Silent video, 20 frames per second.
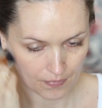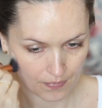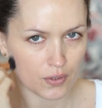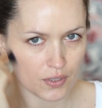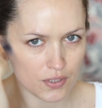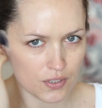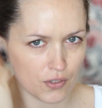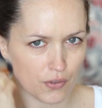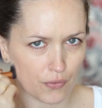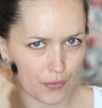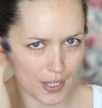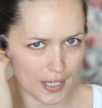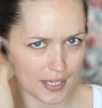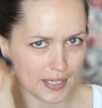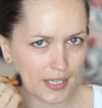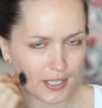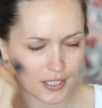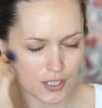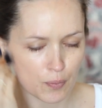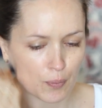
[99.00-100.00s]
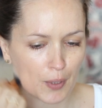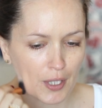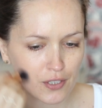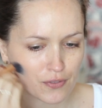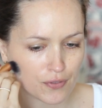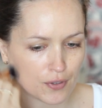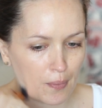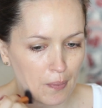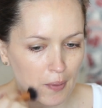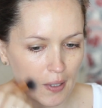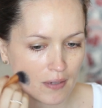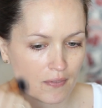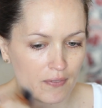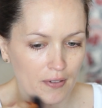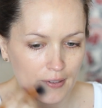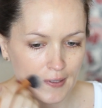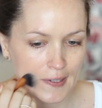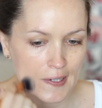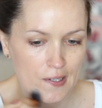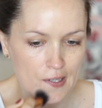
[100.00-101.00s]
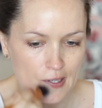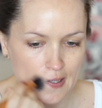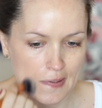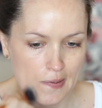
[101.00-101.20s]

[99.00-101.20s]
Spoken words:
This is a really nice brush for applying foundation.